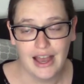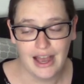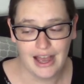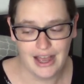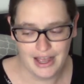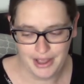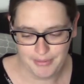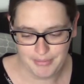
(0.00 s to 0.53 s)

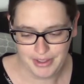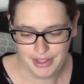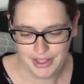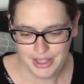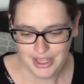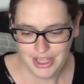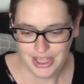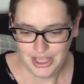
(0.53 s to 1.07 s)
Um,
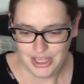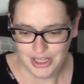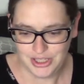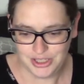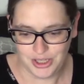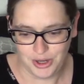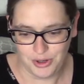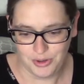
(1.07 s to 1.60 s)

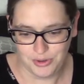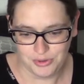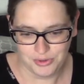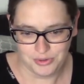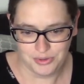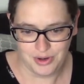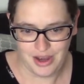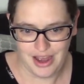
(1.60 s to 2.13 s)

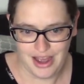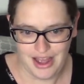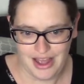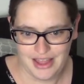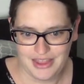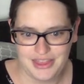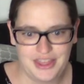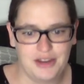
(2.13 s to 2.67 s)
so
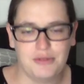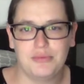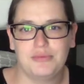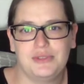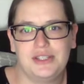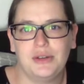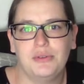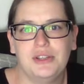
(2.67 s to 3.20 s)
there
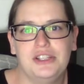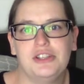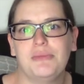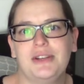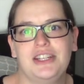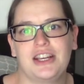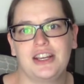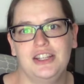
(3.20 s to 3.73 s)
was only so
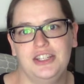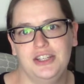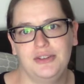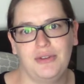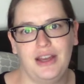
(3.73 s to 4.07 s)
much I could do.